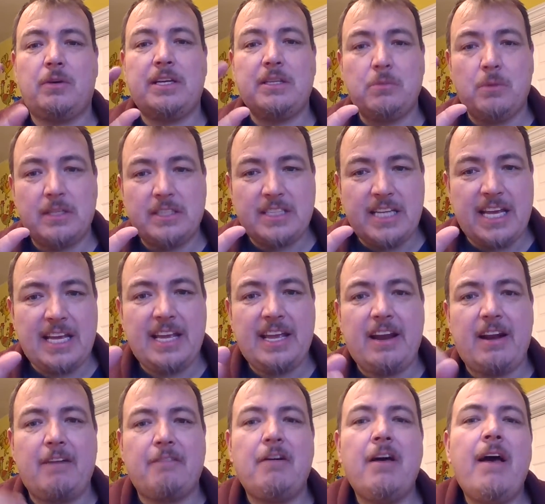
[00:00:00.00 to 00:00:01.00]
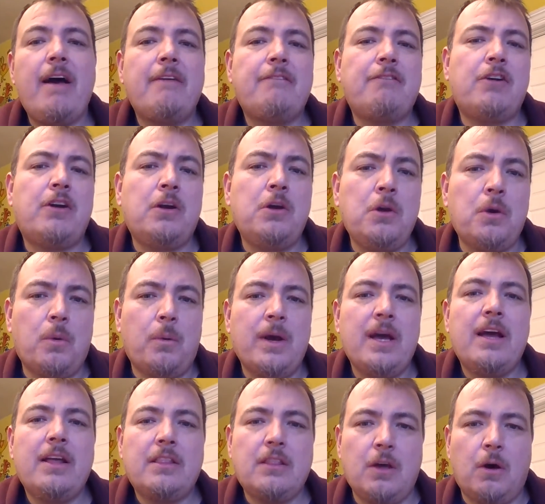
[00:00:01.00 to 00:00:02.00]
He's the one taken care of for who?
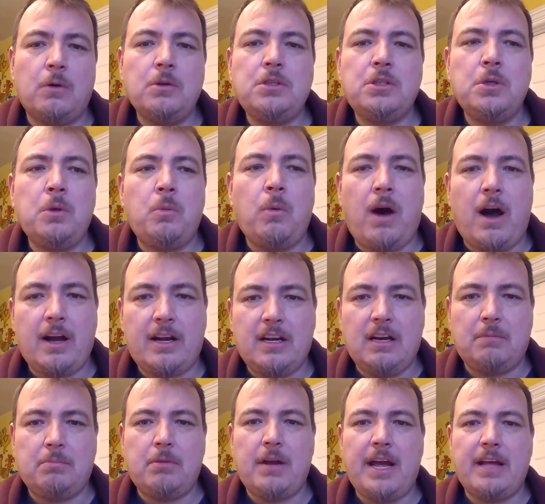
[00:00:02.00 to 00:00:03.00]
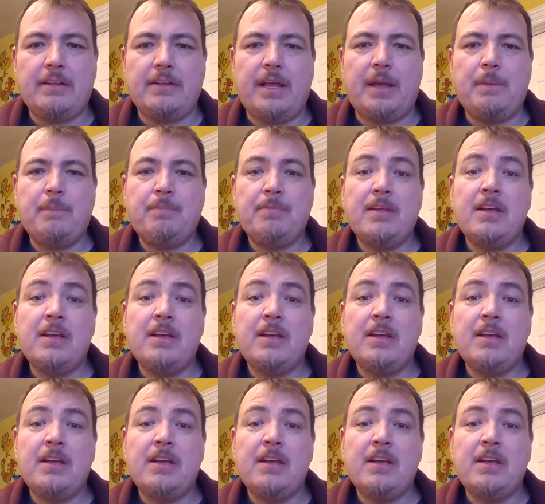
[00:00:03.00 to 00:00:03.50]
Those who walk uprightly.